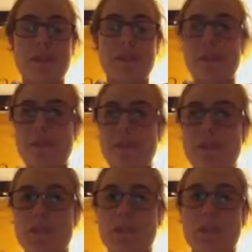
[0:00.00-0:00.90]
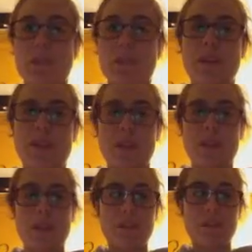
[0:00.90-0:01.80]
dermal substitute,
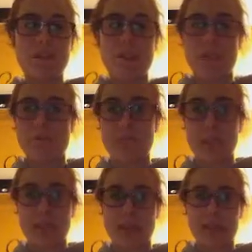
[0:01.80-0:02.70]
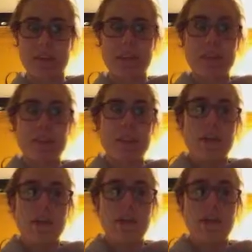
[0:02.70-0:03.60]
Integra and Pelnac,
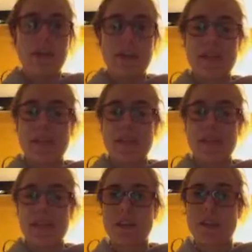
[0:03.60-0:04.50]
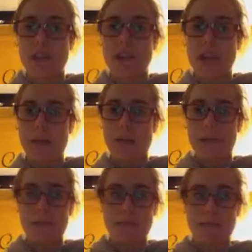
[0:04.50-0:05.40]
in which cells adhere and
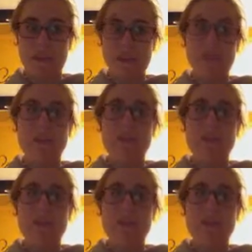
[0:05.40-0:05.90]
proliferate